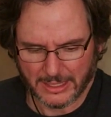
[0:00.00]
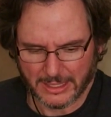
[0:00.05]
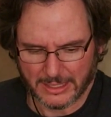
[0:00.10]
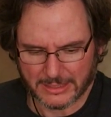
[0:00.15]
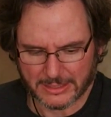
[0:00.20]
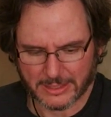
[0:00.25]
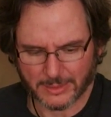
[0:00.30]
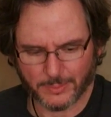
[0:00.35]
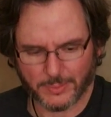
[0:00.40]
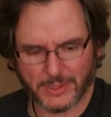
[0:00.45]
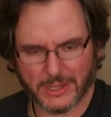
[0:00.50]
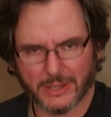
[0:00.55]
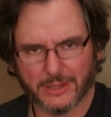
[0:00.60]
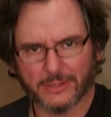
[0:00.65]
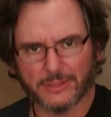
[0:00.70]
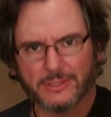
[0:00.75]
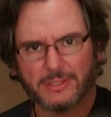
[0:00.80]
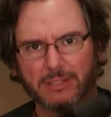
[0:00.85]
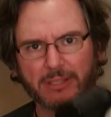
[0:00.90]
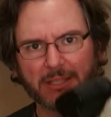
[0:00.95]
as
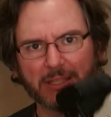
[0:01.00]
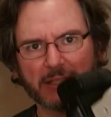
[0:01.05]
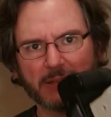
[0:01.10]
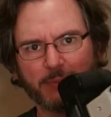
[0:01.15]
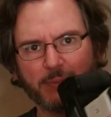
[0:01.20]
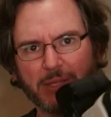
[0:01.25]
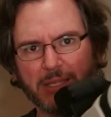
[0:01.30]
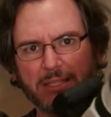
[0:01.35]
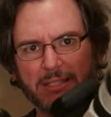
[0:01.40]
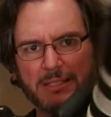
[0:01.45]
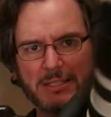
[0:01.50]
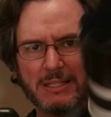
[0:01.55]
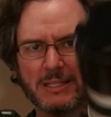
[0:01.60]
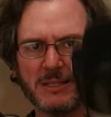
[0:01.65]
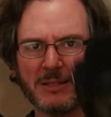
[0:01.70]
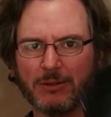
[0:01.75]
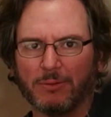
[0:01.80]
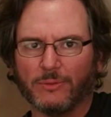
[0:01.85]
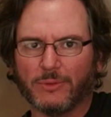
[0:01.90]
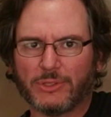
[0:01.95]
compared to this beast,
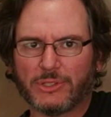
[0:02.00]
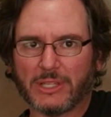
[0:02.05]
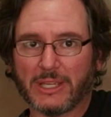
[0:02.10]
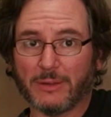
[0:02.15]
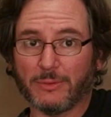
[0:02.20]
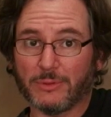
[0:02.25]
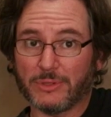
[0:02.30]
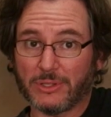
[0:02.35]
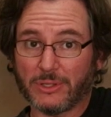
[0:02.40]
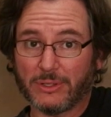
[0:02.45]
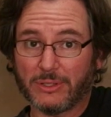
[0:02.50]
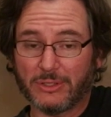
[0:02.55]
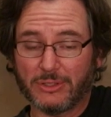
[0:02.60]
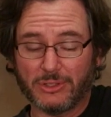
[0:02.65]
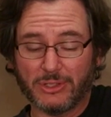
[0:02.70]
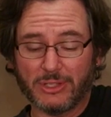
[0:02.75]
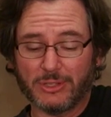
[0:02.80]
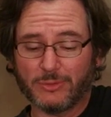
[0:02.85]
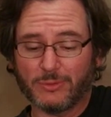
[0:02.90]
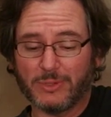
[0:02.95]
which I was
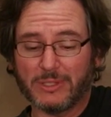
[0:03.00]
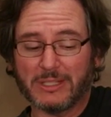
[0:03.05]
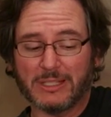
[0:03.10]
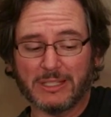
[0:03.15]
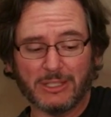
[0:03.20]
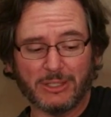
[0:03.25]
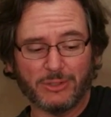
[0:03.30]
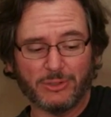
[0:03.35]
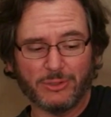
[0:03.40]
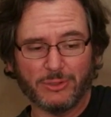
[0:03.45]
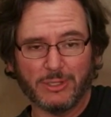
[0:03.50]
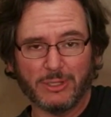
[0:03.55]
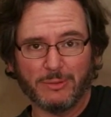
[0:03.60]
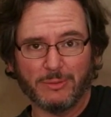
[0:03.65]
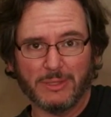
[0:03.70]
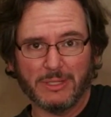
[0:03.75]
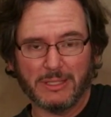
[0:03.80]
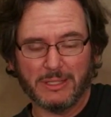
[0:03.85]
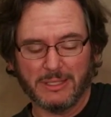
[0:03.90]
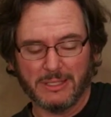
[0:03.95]
just recently shooting
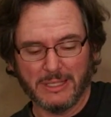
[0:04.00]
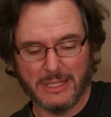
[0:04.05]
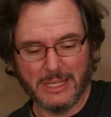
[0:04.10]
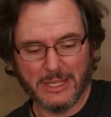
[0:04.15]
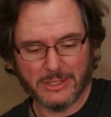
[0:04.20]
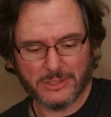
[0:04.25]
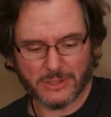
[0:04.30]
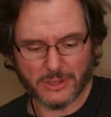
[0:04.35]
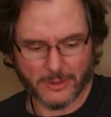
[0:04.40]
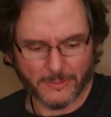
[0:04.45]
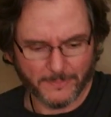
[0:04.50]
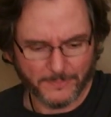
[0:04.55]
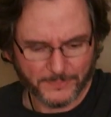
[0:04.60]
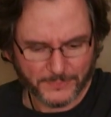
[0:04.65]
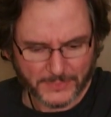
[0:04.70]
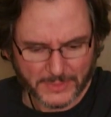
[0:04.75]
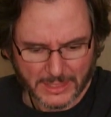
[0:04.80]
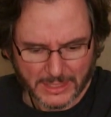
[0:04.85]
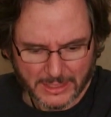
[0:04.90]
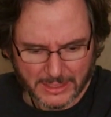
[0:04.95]
with. So
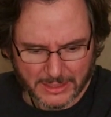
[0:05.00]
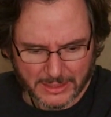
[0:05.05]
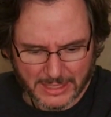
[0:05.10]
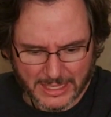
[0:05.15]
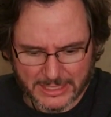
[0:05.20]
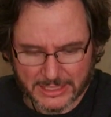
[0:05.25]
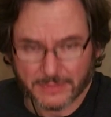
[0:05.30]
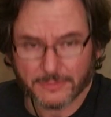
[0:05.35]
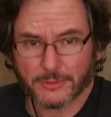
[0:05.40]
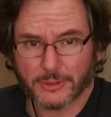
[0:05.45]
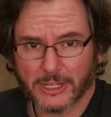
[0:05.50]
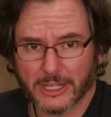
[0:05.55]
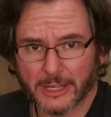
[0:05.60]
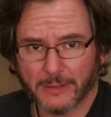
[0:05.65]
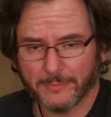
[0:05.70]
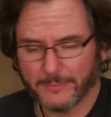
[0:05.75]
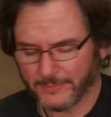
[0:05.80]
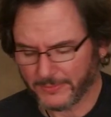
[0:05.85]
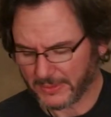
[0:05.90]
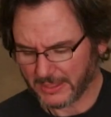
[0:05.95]
that's it for
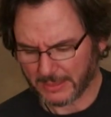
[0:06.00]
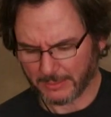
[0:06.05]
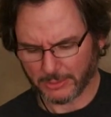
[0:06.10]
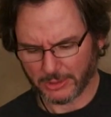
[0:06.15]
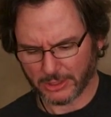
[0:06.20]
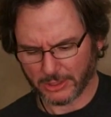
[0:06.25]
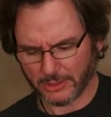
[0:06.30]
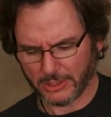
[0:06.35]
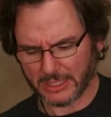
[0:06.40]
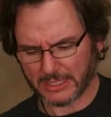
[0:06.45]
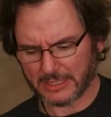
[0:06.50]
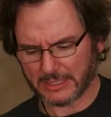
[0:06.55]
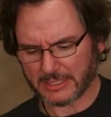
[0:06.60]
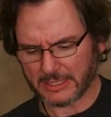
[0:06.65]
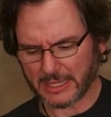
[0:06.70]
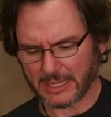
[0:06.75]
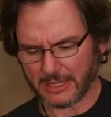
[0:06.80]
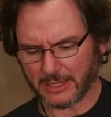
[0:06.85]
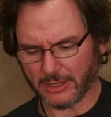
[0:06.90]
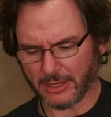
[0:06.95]
now. I'm going to go ahead and
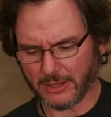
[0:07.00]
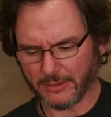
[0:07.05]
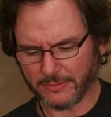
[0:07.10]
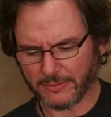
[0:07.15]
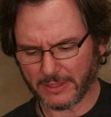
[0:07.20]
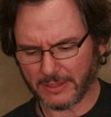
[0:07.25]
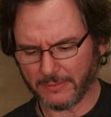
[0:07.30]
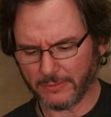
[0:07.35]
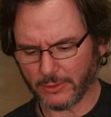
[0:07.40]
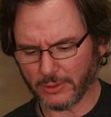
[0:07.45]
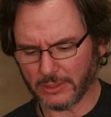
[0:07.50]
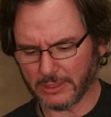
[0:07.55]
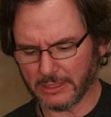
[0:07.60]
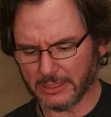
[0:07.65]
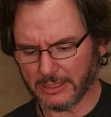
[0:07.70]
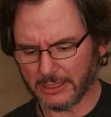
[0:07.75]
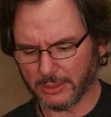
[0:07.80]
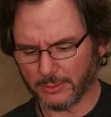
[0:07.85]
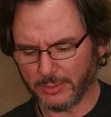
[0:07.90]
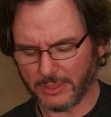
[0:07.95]
sign off, give you a
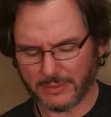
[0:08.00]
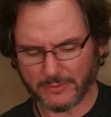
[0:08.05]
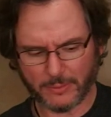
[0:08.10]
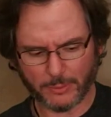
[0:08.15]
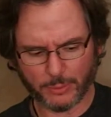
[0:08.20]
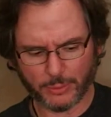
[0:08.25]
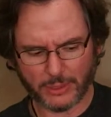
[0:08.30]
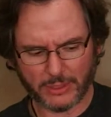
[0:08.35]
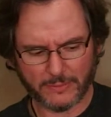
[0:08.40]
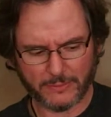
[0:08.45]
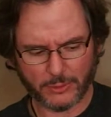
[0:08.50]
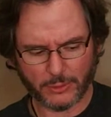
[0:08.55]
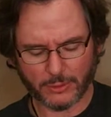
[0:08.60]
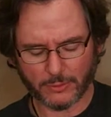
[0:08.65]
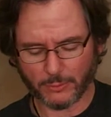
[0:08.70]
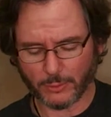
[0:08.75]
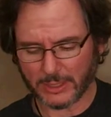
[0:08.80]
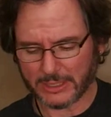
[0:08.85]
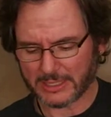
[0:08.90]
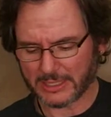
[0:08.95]
little bit of a preview
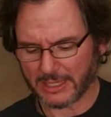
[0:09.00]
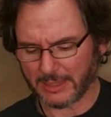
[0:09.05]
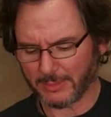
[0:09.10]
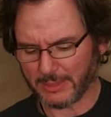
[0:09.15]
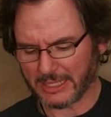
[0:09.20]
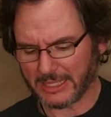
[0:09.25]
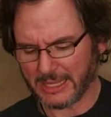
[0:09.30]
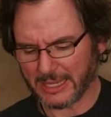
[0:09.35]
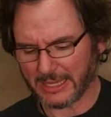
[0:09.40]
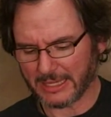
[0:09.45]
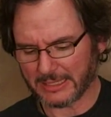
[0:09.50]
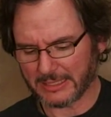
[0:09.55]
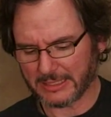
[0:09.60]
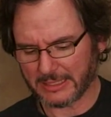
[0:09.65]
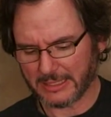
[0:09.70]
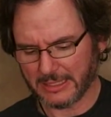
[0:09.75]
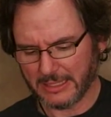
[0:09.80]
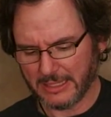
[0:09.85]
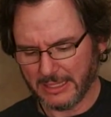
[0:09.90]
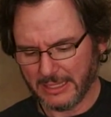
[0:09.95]
of what's coming
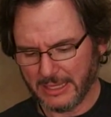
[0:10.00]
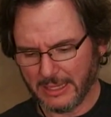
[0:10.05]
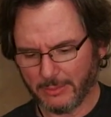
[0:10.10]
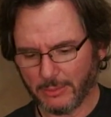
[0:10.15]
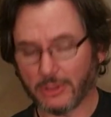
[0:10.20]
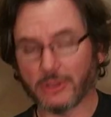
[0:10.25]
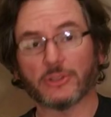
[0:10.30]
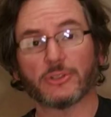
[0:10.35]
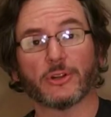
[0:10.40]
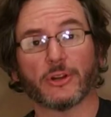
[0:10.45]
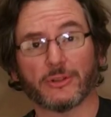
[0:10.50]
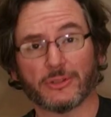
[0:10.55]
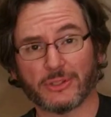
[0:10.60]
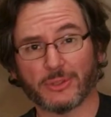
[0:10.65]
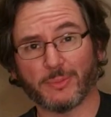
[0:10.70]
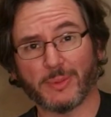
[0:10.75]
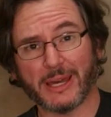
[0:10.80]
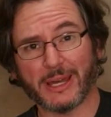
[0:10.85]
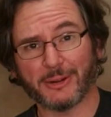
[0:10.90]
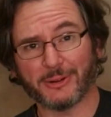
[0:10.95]
next. I'm going to charge
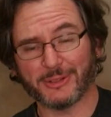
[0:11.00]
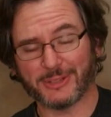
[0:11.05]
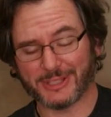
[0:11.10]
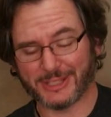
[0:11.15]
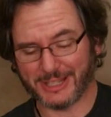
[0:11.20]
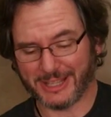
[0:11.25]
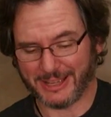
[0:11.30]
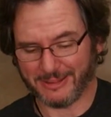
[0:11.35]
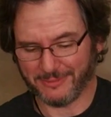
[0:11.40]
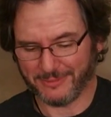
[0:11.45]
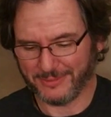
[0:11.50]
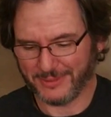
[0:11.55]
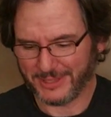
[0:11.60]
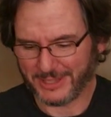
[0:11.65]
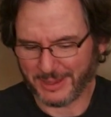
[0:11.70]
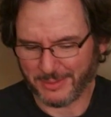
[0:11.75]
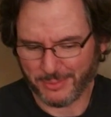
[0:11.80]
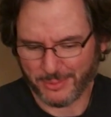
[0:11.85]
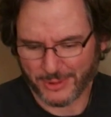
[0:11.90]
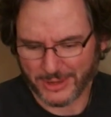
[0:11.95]
the batteries tonight,
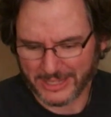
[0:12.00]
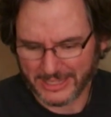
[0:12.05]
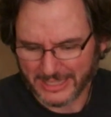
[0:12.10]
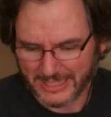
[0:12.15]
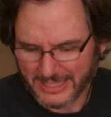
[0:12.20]
step one.